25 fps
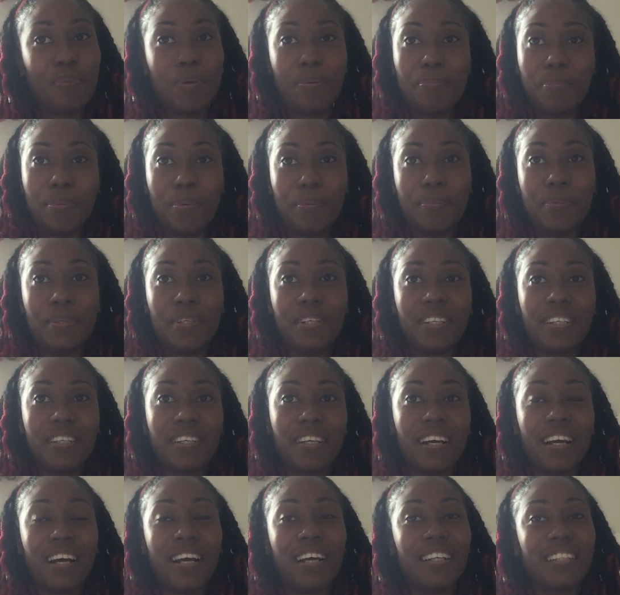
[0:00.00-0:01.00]
remember me
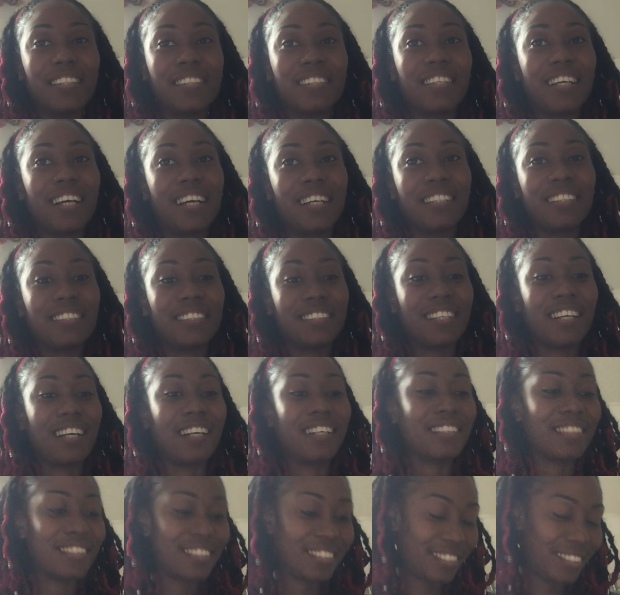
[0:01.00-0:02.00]
as
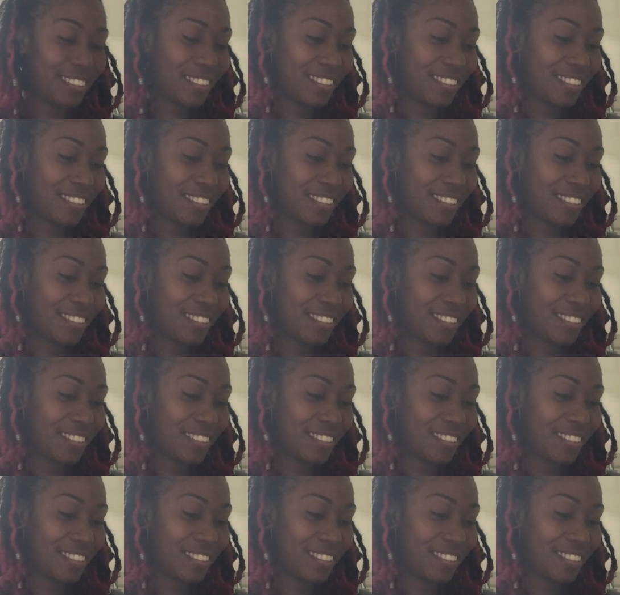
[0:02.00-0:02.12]
that.